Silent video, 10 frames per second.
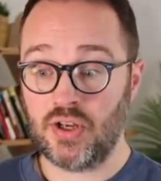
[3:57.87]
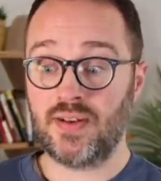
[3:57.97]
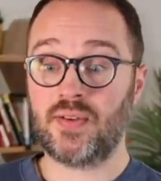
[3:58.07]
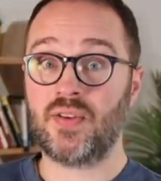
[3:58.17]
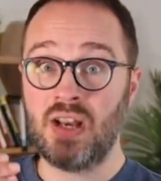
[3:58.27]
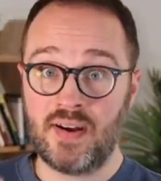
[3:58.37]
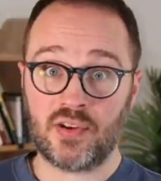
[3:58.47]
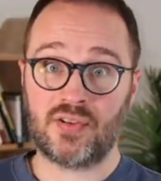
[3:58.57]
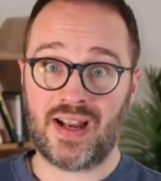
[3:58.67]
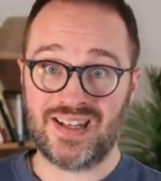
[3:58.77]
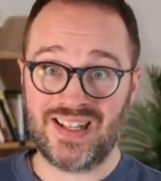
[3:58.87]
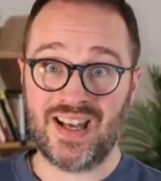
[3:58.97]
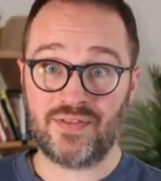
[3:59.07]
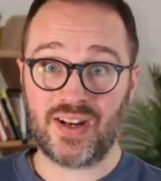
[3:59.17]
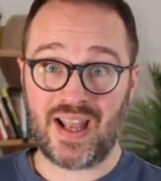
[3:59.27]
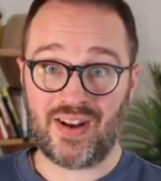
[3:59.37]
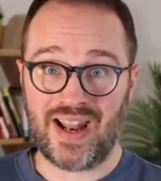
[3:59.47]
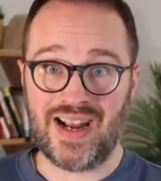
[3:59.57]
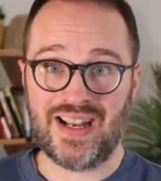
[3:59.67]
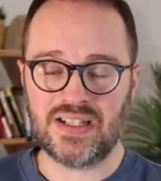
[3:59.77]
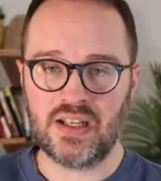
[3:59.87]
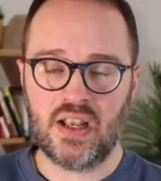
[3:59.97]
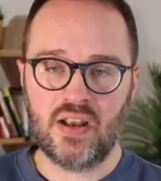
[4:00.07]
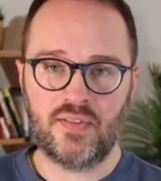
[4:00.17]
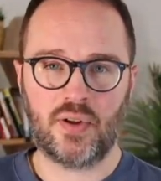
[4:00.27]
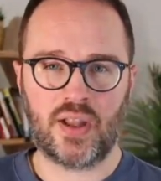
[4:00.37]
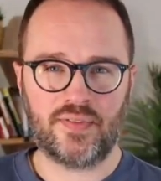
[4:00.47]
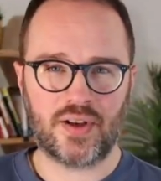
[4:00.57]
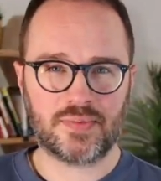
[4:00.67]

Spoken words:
you have to have another grand in the other account, at least for that first